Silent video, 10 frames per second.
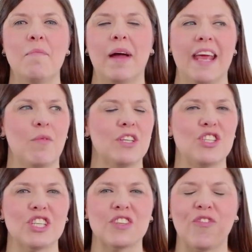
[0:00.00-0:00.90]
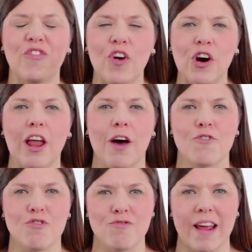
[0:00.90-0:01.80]
but it was just full
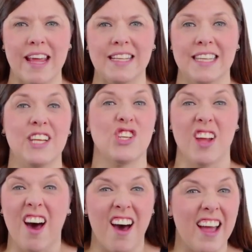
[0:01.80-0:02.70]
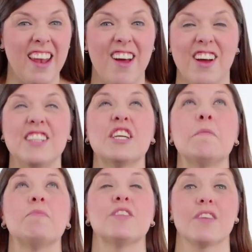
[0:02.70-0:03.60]
of great teaching. I learned
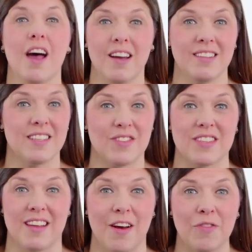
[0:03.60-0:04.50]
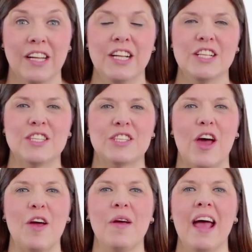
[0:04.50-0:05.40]
tons of stuff.
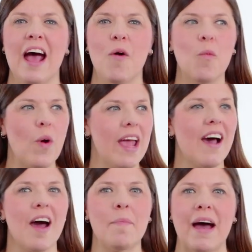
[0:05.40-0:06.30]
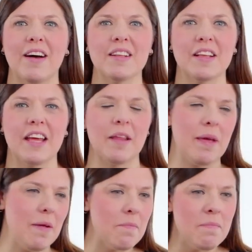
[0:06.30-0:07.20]
So we are about going to
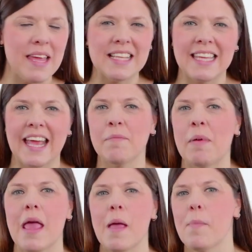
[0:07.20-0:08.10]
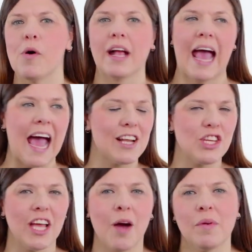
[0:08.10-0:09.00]
be meeting people,
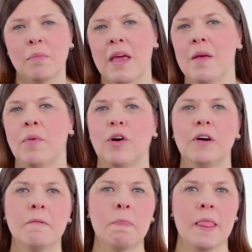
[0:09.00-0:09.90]
catching up with people,